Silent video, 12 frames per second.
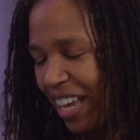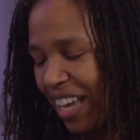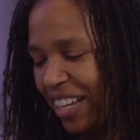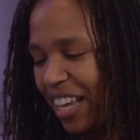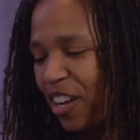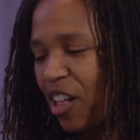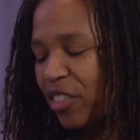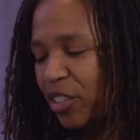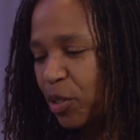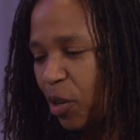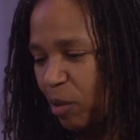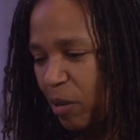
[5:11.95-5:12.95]
And I call it the
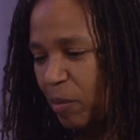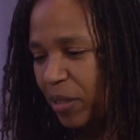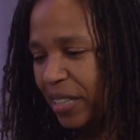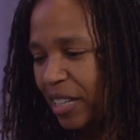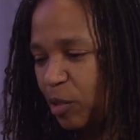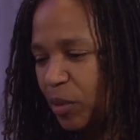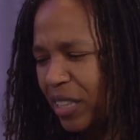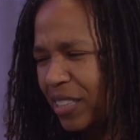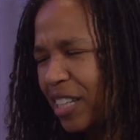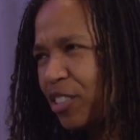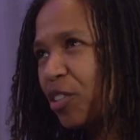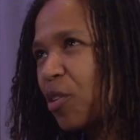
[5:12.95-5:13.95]
toilet paper test because
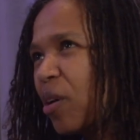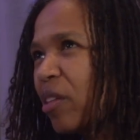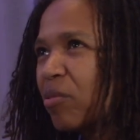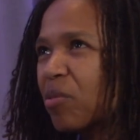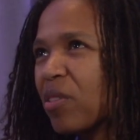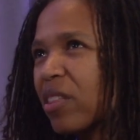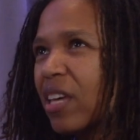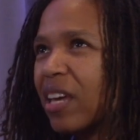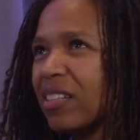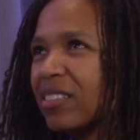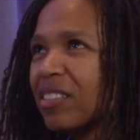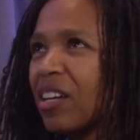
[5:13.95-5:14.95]
as they're going through the
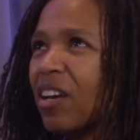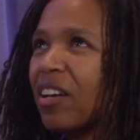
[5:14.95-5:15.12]
things,